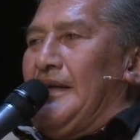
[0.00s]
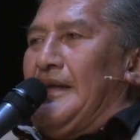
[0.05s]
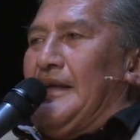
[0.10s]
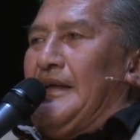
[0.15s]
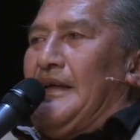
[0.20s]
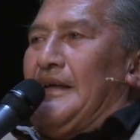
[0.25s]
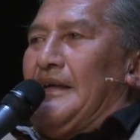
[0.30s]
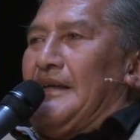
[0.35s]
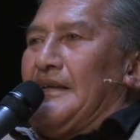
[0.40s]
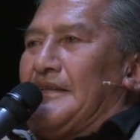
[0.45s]

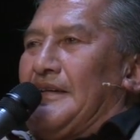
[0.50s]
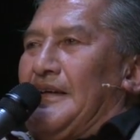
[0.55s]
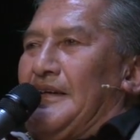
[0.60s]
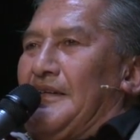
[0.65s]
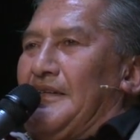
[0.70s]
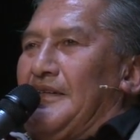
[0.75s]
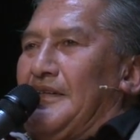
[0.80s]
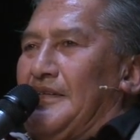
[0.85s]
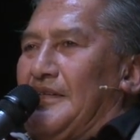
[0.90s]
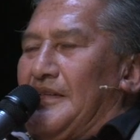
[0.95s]
So
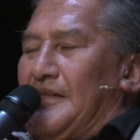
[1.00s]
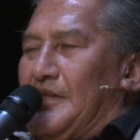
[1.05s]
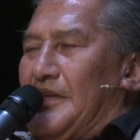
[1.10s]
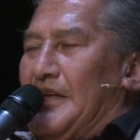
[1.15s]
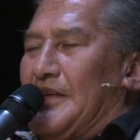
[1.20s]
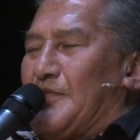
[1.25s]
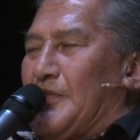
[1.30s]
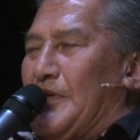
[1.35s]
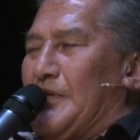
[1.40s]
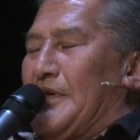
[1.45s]
that's
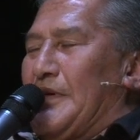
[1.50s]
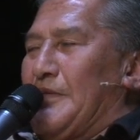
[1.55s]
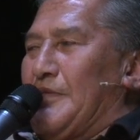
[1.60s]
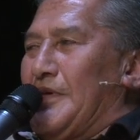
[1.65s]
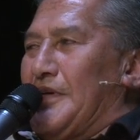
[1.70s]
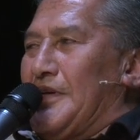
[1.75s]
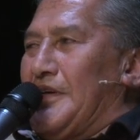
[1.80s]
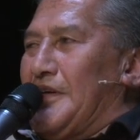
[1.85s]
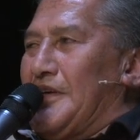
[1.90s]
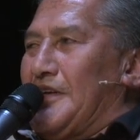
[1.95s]
probably what
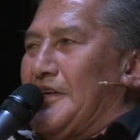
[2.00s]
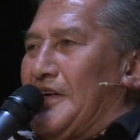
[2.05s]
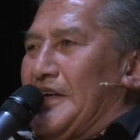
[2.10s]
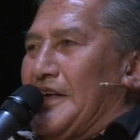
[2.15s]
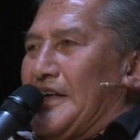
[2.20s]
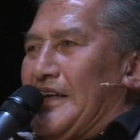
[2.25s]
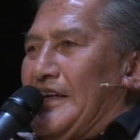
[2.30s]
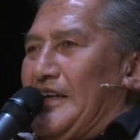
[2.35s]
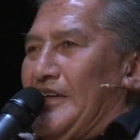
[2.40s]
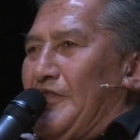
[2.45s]
I'd
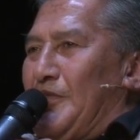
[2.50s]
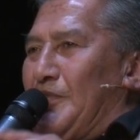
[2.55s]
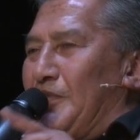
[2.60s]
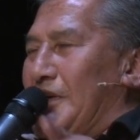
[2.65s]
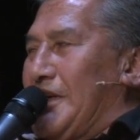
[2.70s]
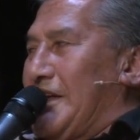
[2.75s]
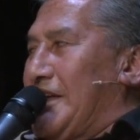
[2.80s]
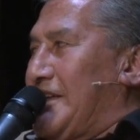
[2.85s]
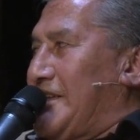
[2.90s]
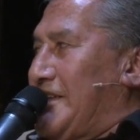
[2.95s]
like
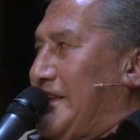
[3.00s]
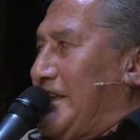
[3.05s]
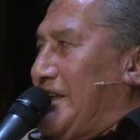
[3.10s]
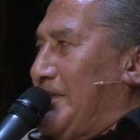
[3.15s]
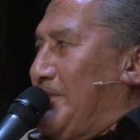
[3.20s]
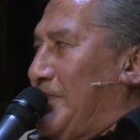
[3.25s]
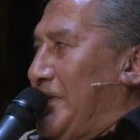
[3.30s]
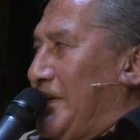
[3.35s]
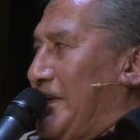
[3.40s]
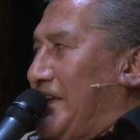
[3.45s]
everybody to think
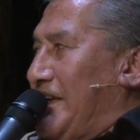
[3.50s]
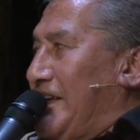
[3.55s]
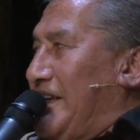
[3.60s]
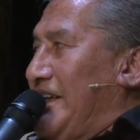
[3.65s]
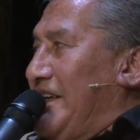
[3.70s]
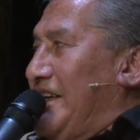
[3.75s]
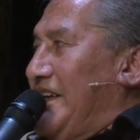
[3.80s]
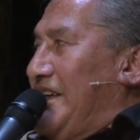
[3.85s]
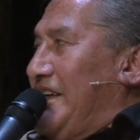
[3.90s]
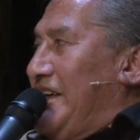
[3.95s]
about
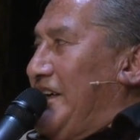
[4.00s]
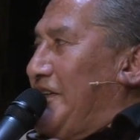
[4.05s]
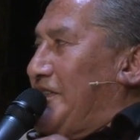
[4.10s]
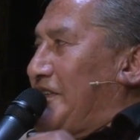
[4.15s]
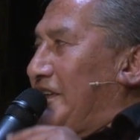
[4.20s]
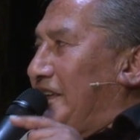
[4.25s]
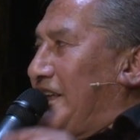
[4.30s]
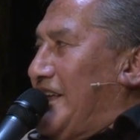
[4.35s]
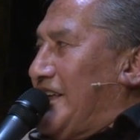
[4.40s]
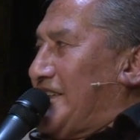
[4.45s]
over the
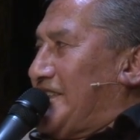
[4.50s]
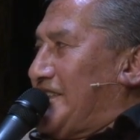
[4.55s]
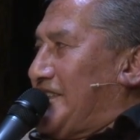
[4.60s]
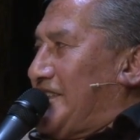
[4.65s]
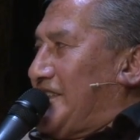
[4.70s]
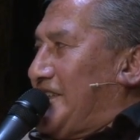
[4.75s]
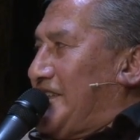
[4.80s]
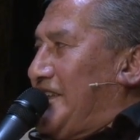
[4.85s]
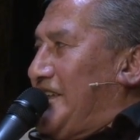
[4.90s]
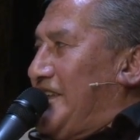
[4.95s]

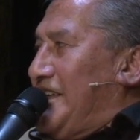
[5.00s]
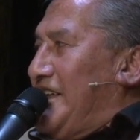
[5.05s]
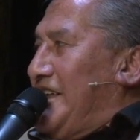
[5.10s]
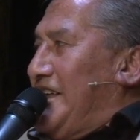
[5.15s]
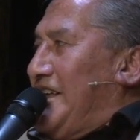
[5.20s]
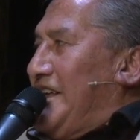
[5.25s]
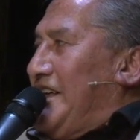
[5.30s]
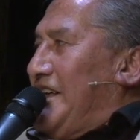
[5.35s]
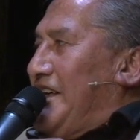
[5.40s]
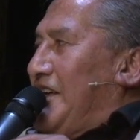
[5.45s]
next
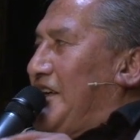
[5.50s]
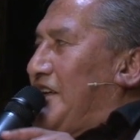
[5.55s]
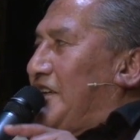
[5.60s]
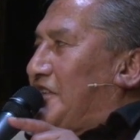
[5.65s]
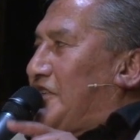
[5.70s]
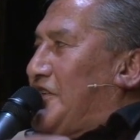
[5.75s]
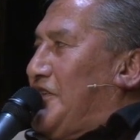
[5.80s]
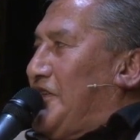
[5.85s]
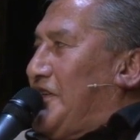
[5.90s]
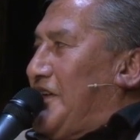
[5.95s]

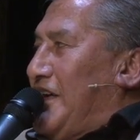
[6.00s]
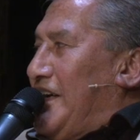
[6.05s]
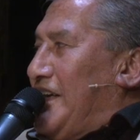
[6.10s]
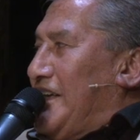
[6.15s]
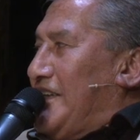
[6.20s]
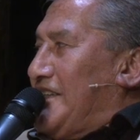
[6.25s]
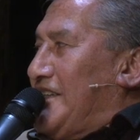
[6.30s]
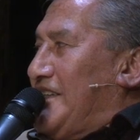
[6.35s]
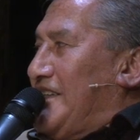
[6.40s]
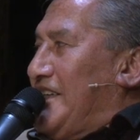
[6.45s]
2
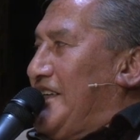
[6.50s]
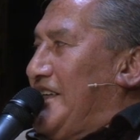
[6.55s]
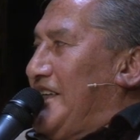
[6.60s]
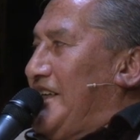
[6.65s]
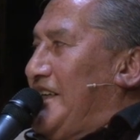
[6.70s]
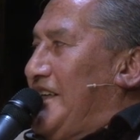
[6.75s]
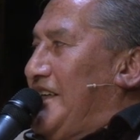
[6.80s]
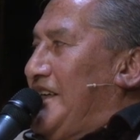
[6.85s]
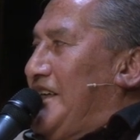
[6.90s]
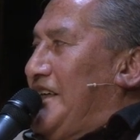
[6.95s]
days,
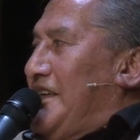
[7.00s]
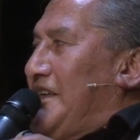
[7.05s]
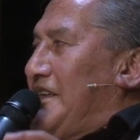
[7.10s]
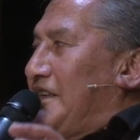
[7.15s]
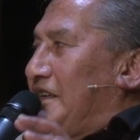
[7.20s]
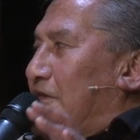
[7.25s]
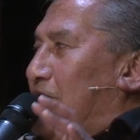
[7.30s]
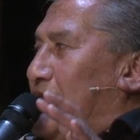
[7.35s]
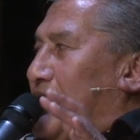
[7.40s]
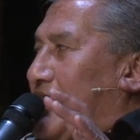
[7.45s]

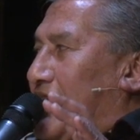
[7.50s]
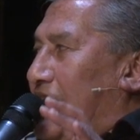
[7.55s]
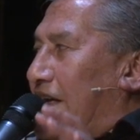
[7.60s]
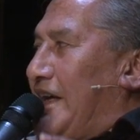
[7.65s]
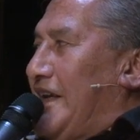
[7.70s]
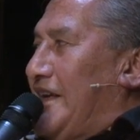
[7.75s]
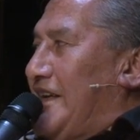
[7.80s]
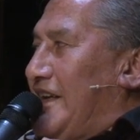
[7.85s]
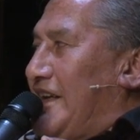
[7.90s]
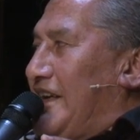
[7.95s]
that we
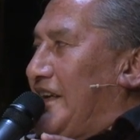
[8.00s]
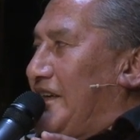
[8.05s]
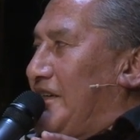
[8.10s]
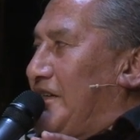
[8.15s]
can lead.